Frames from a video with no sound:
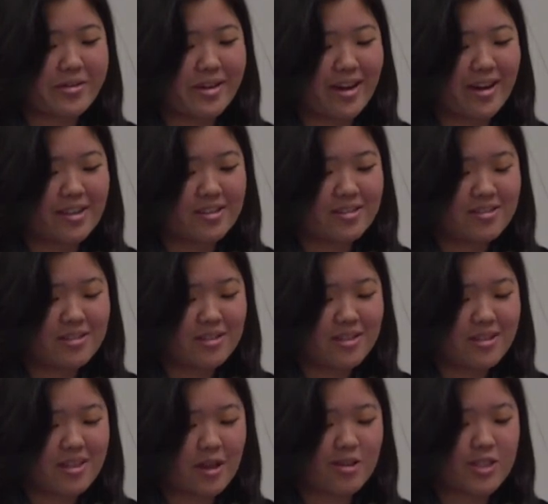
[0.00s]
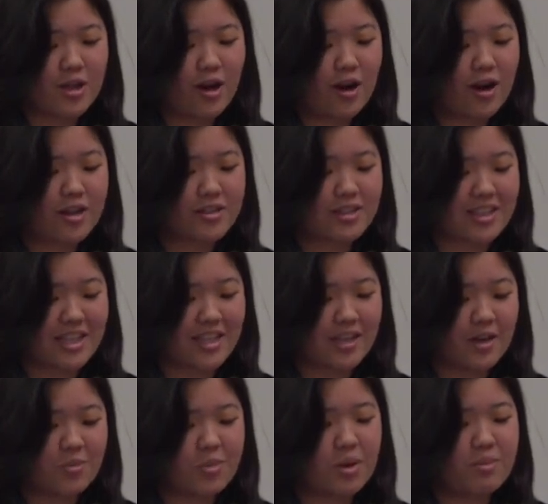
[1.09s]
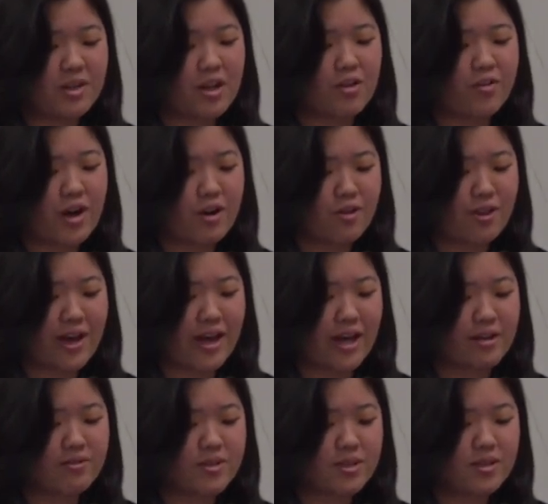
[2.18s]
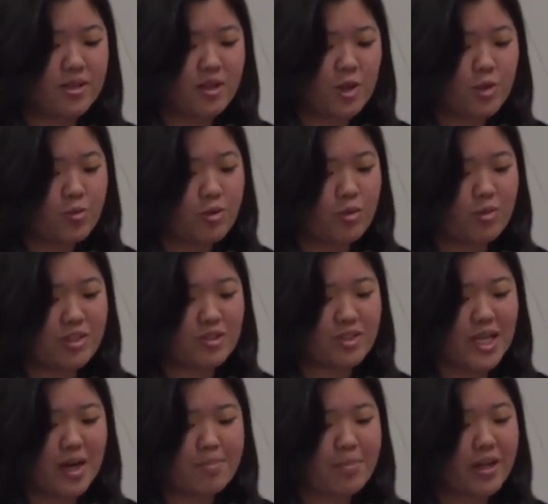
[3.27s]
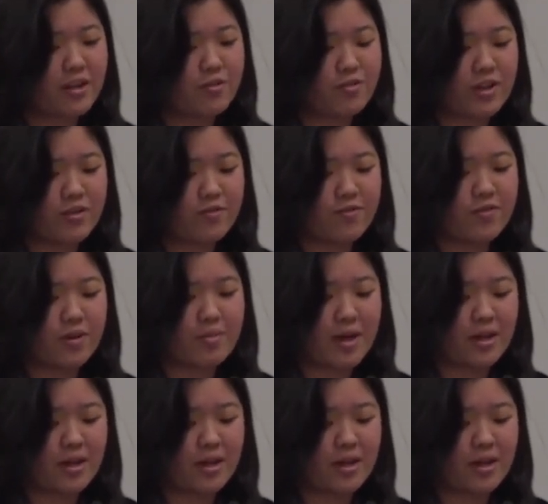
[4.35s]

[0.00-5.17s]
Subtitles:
not, there is hardly a moment of our lives when we do not benefit from